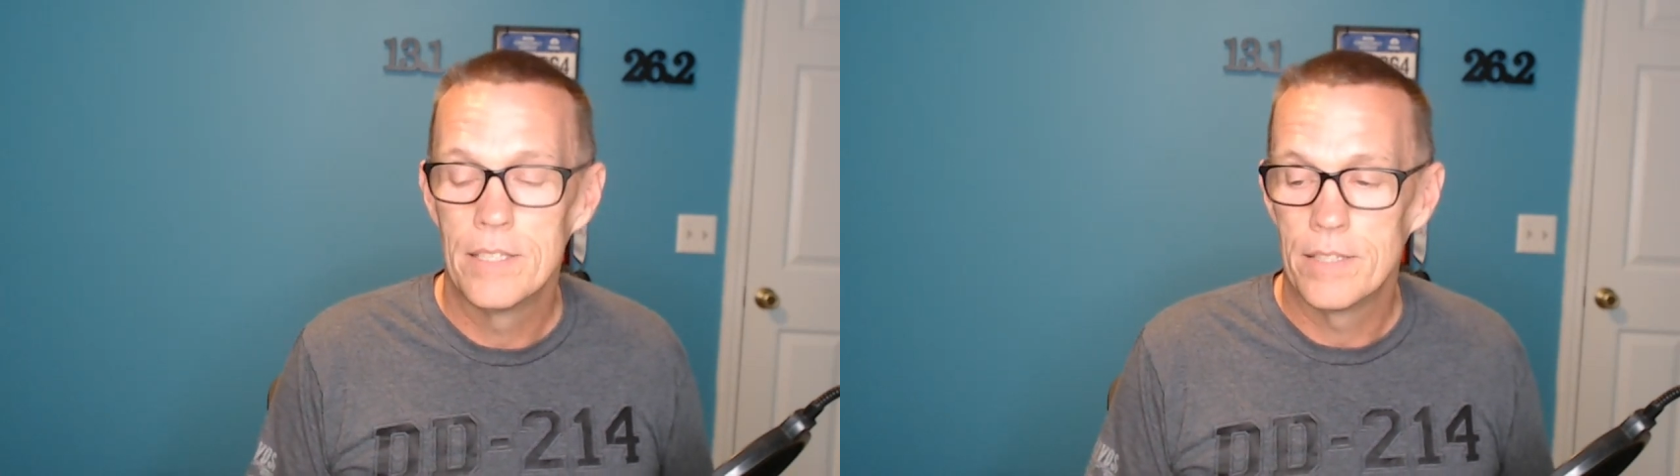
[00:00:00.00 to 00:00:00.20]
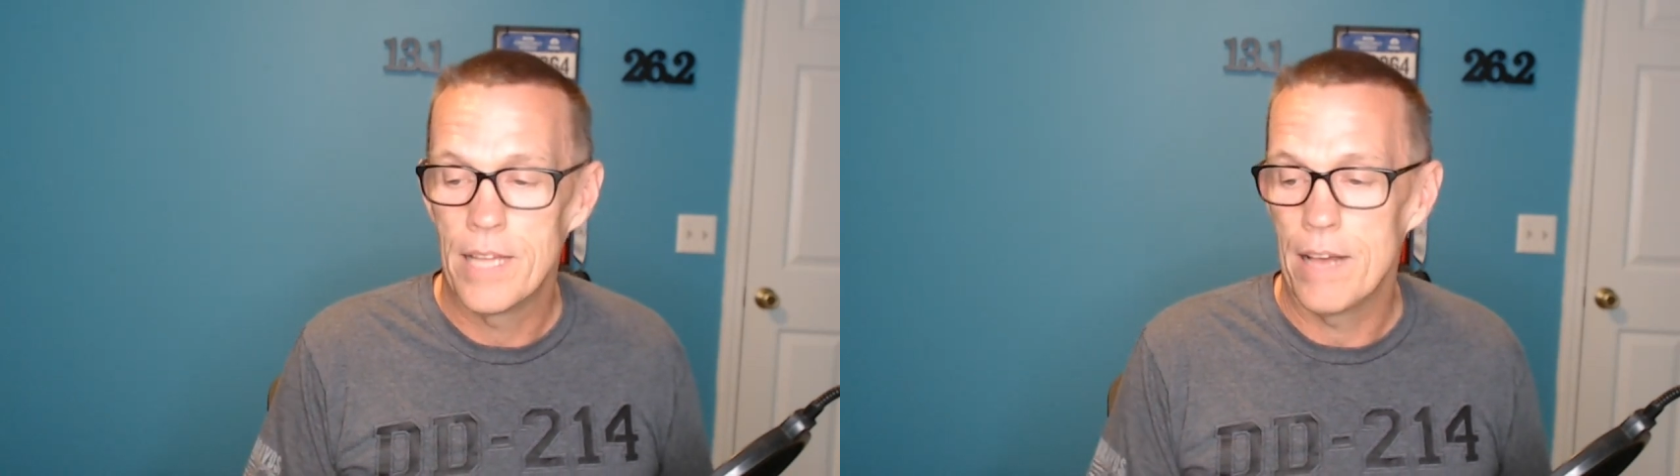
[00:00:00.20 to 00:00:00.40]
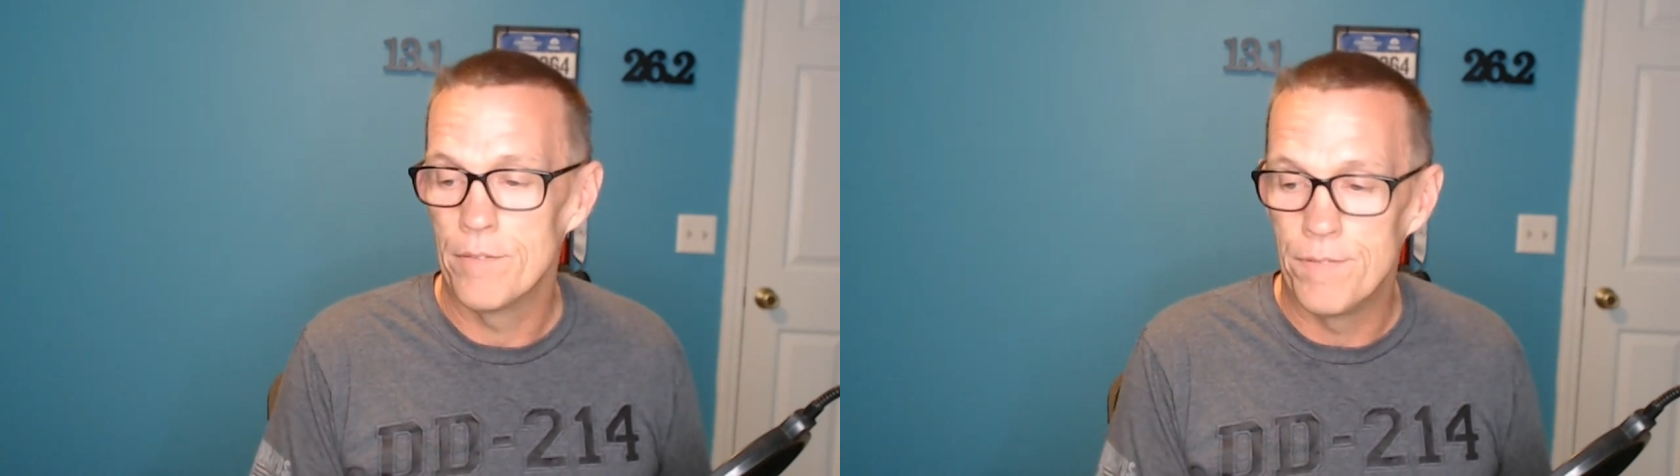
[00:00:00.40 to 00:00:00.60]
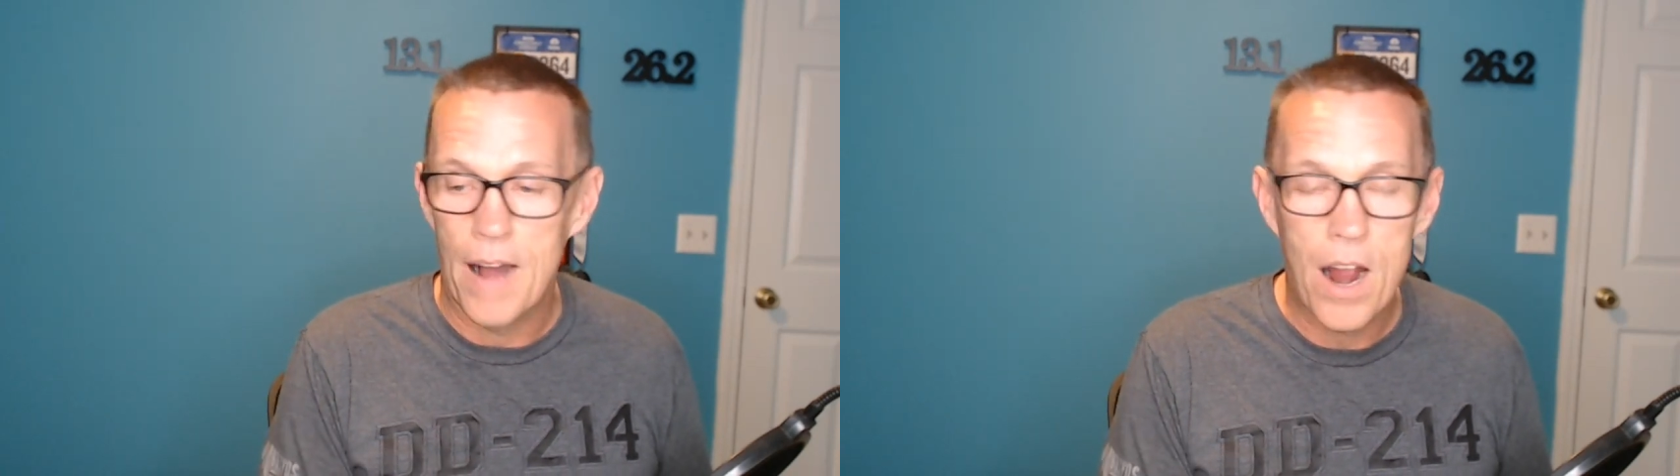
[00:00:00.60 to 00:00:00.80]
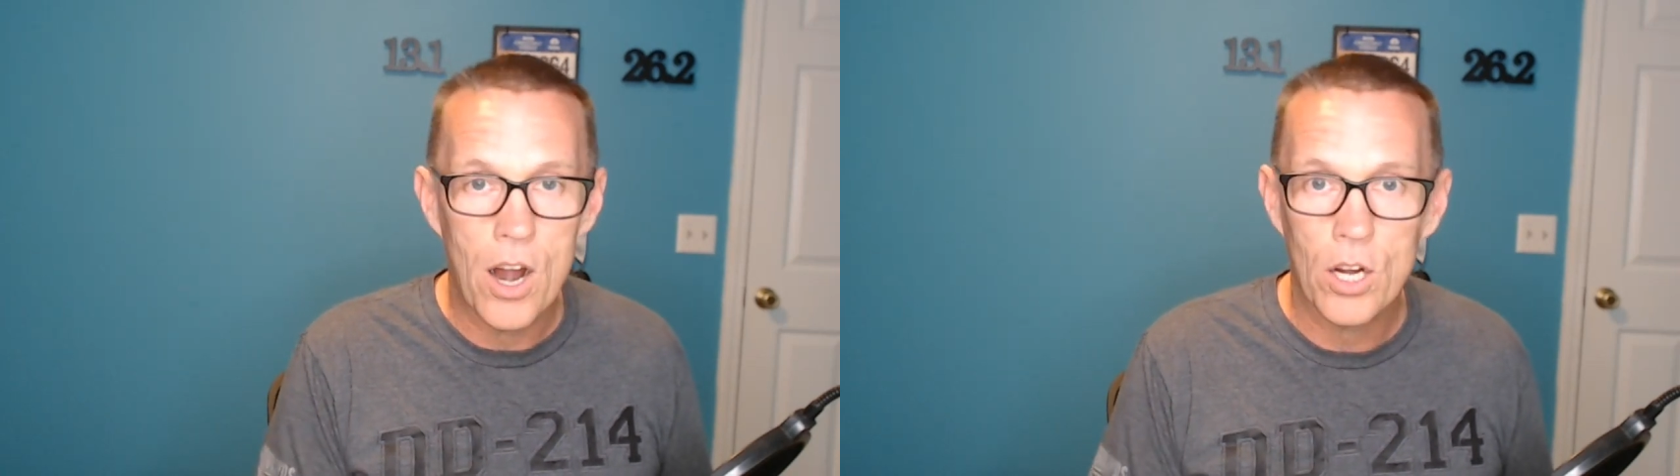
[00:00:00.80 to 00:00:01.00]
that
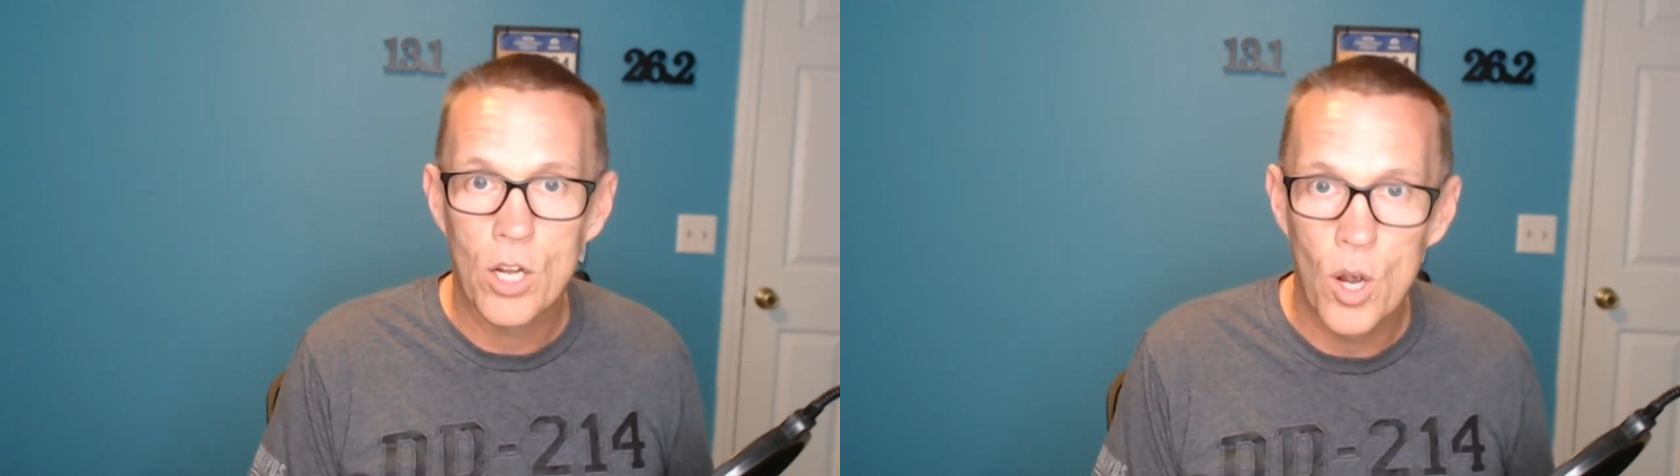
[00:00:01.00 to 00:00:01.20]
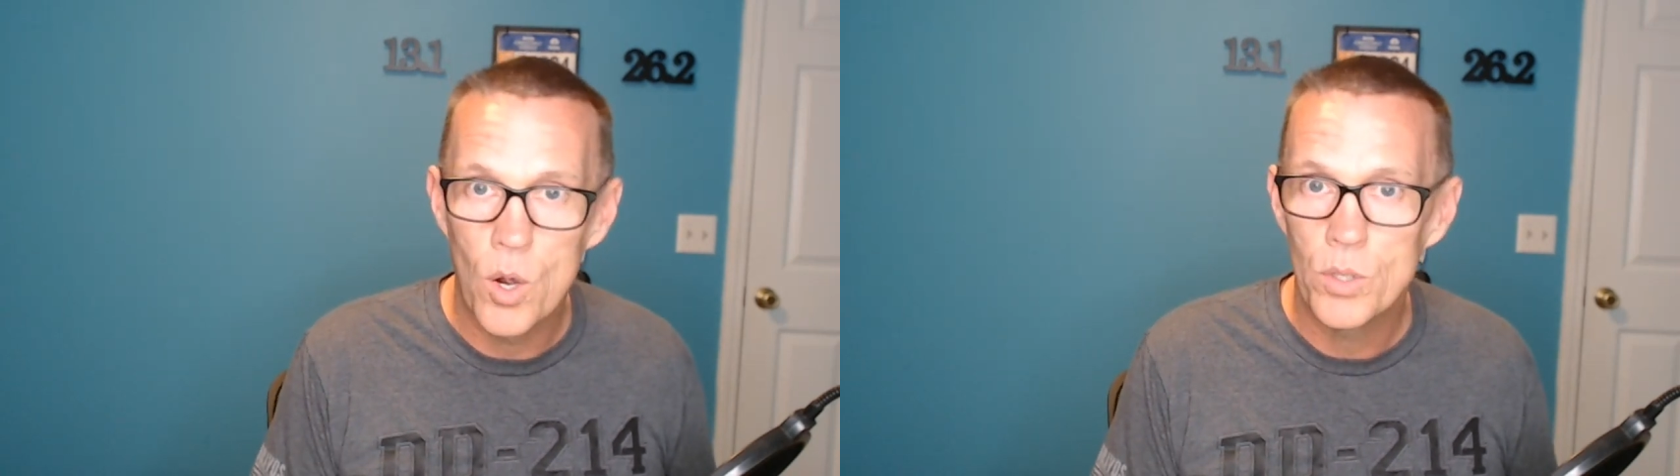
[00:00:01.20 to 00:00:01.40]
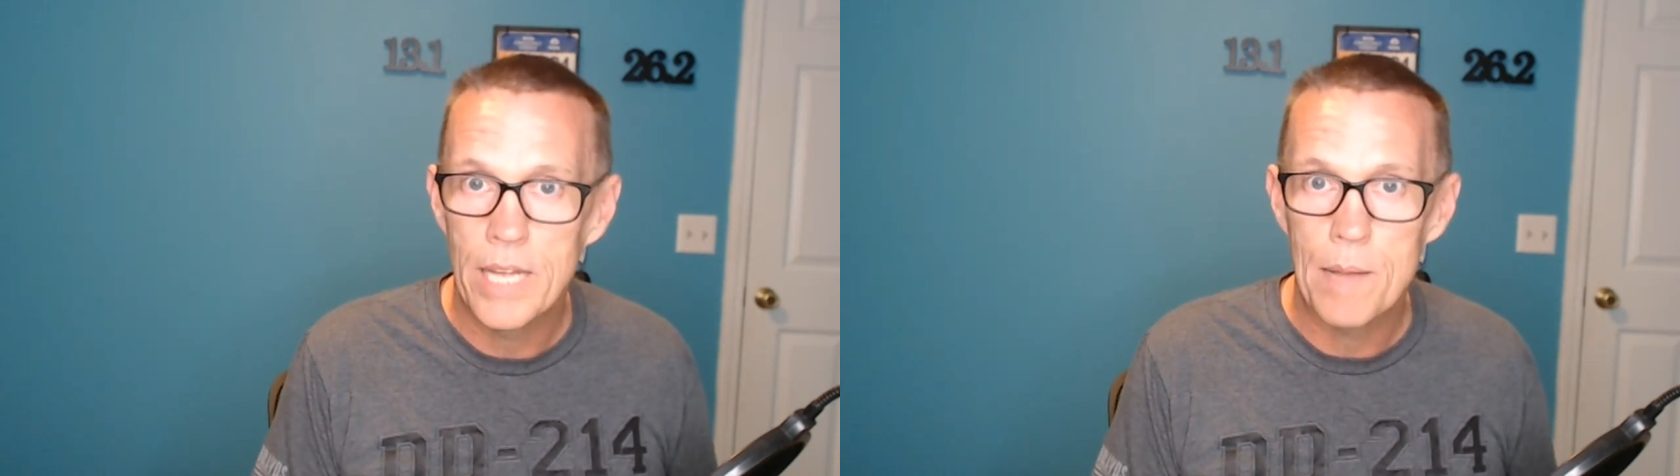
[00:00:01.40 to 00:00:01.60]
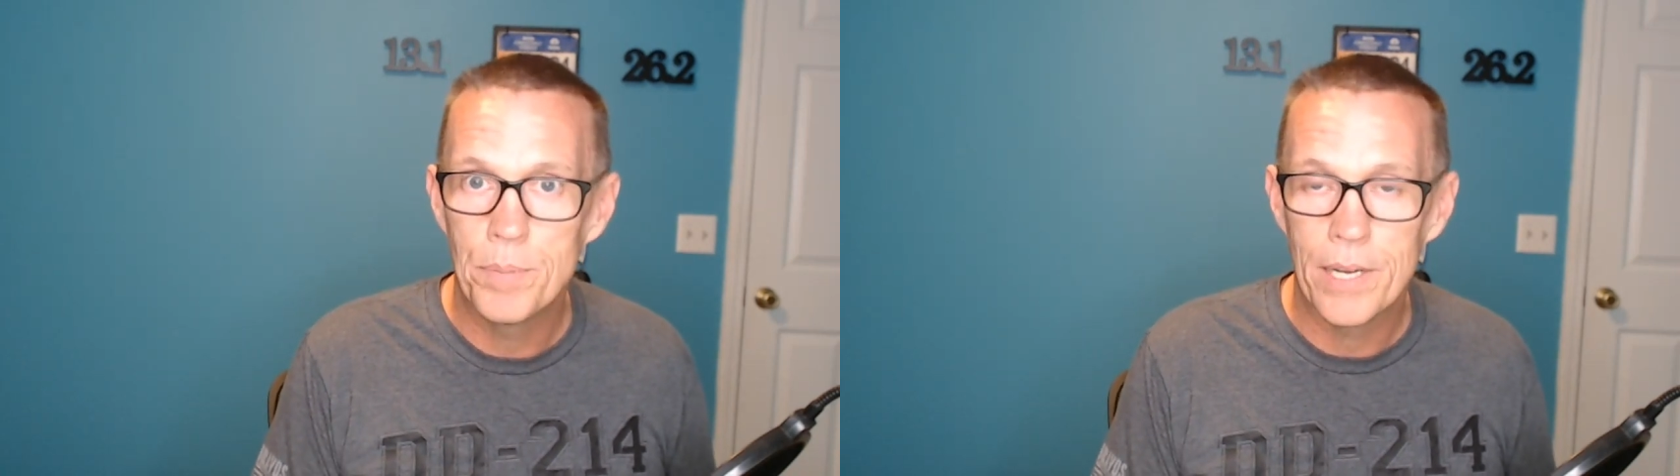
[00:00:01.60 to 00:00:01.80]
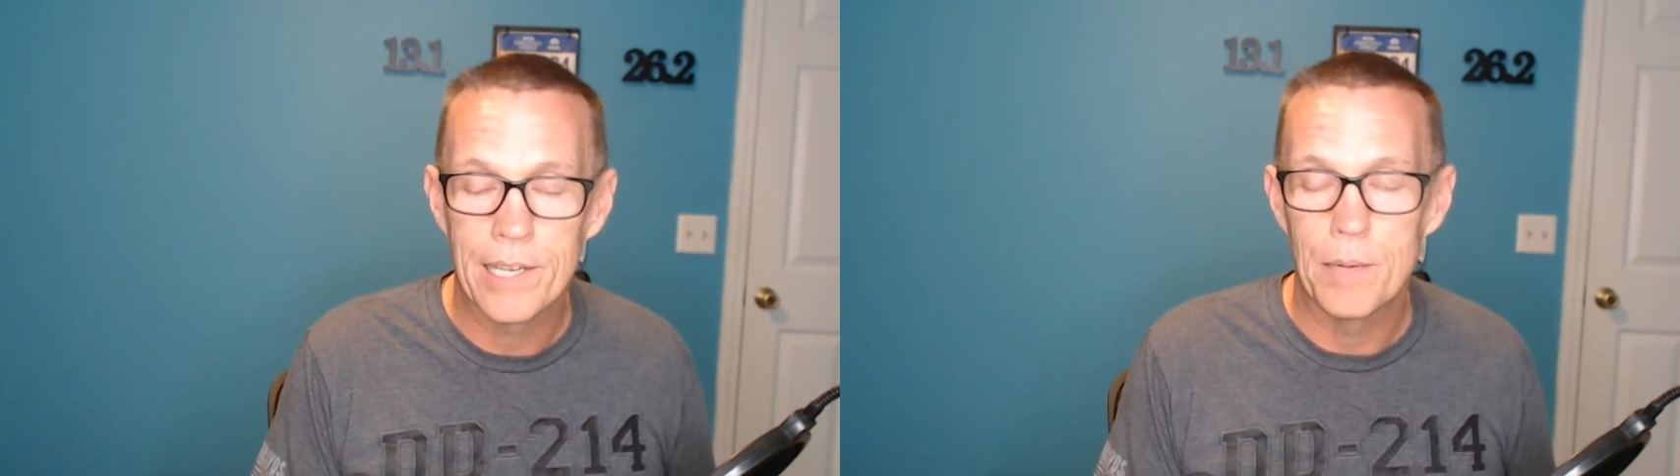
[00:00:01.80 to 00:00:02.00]
var code that I
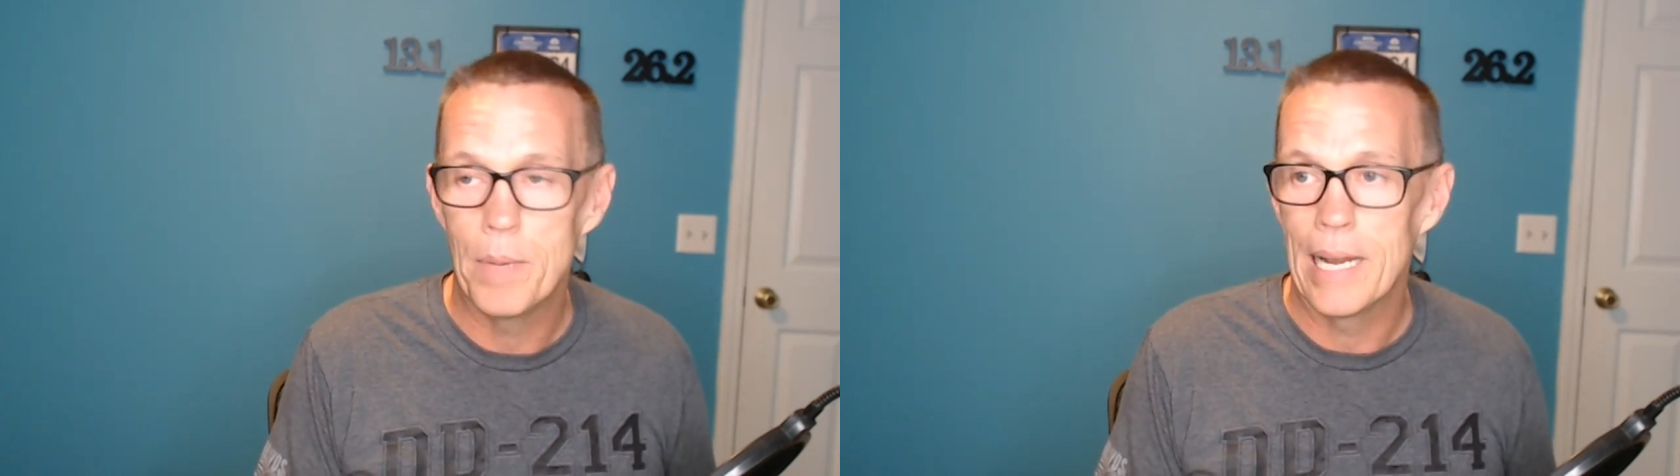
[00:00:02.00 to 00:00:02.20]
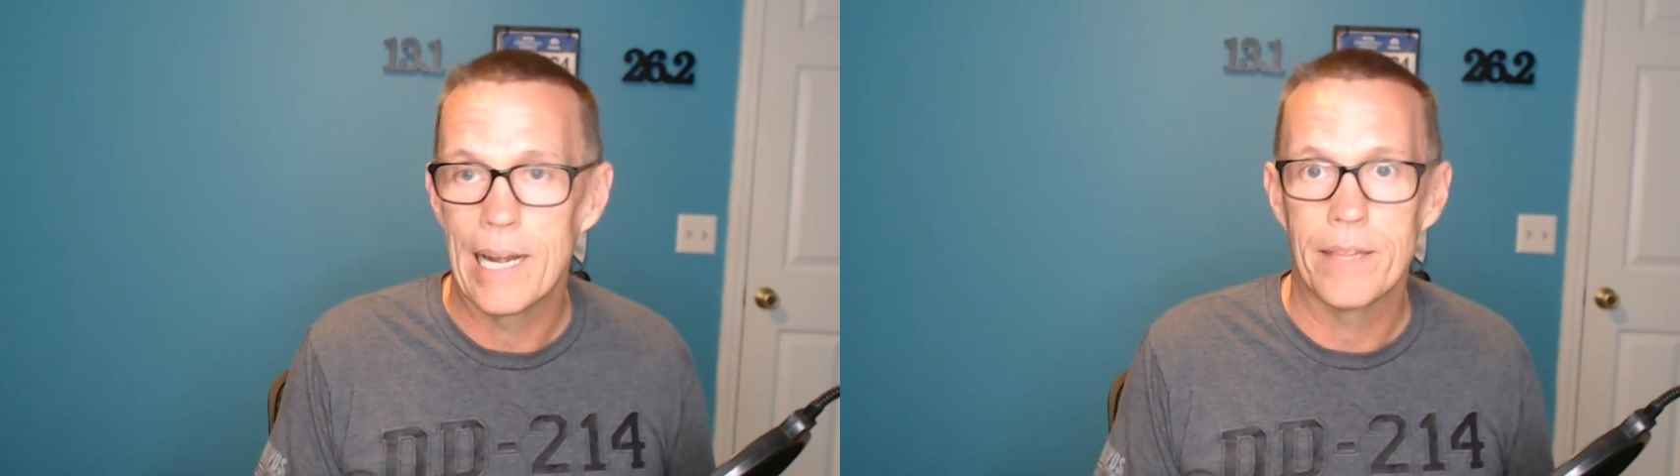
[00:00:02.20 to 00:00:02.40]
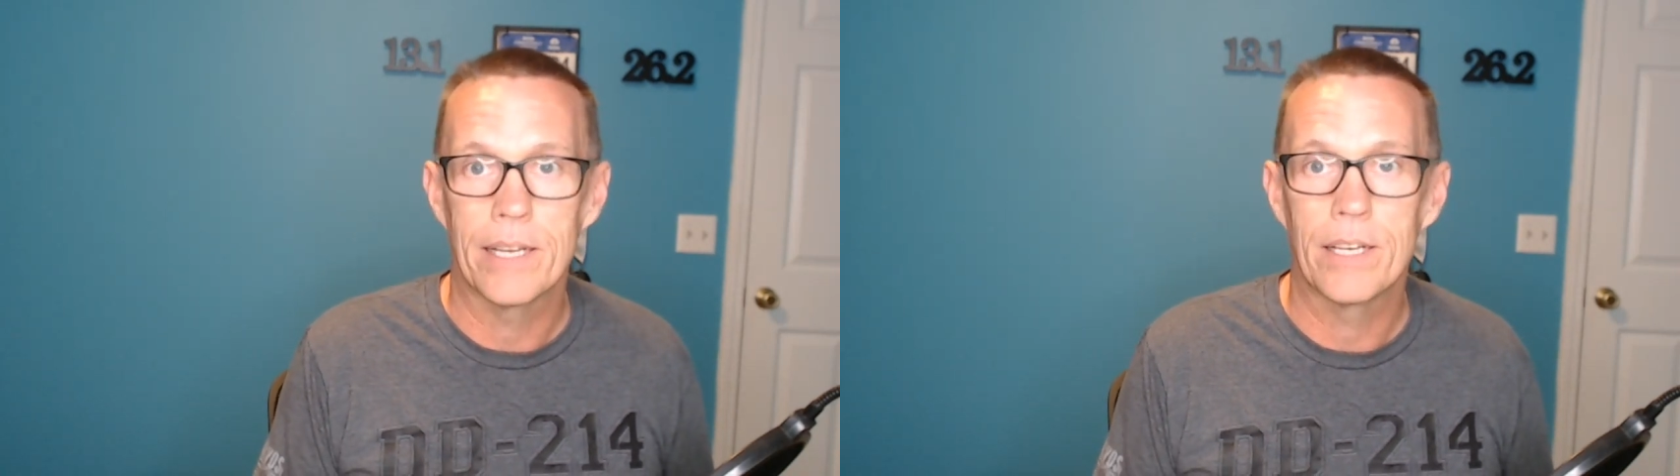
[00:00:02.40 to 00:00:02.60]
put, it could have been anything.